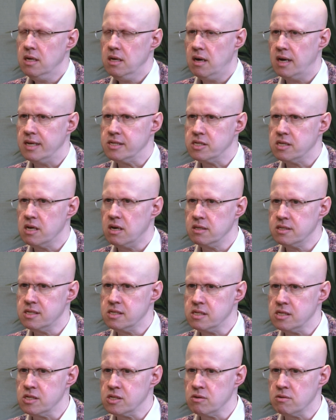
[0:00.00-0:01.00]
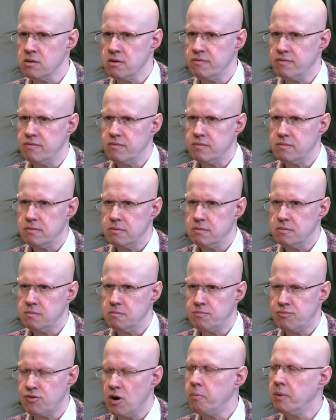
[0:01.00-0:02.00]
I started to sort of
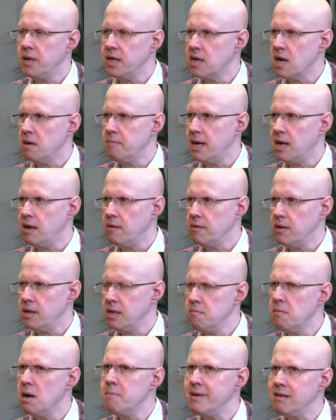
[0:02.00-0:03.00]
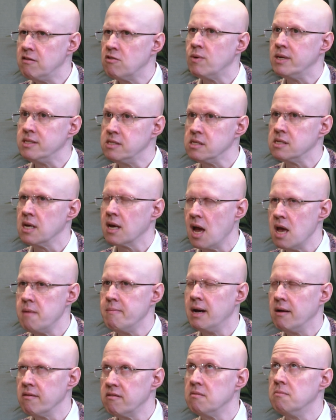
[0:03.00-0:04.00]
properly come out. And in my mid 20s, I
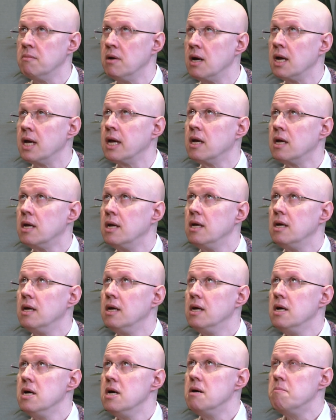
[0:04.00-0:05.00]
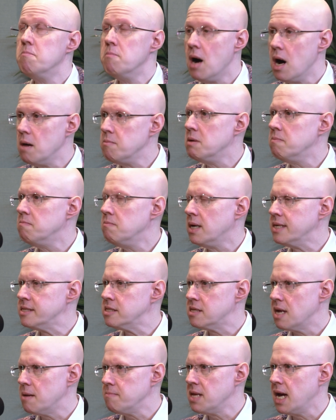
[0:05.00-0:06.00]
came out to my mum and my
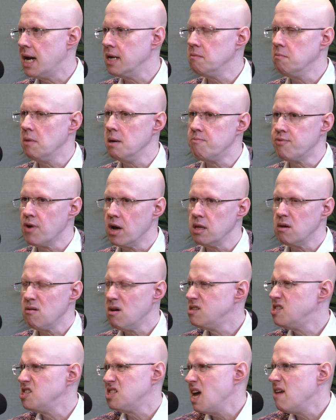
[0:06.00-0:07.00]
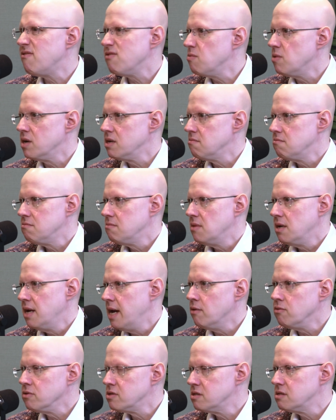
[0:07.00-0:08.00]
stepdad and my brother, just everyone
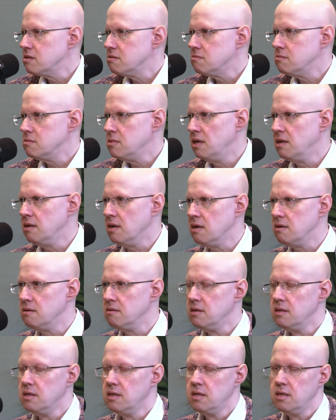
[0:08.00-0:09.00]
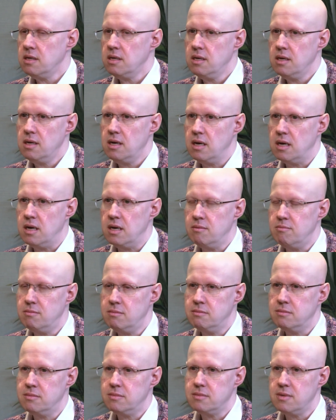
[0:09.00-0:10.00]
else, you know.
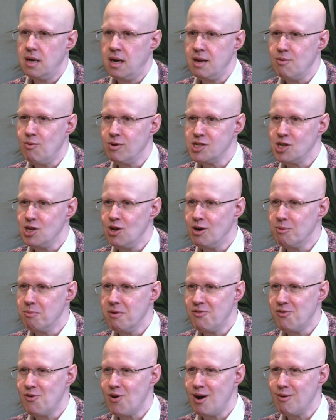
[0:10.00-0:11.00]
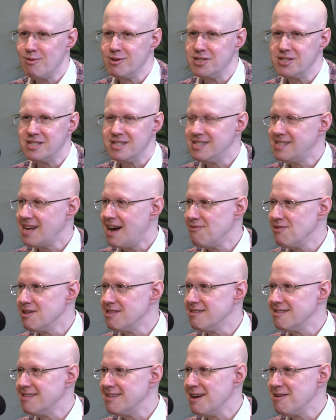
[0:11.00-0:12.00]
And it wasn't long before I was
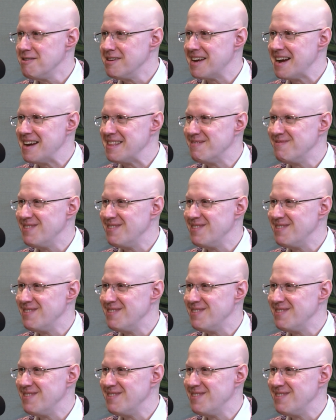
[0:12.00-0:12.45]
David, the only gay in the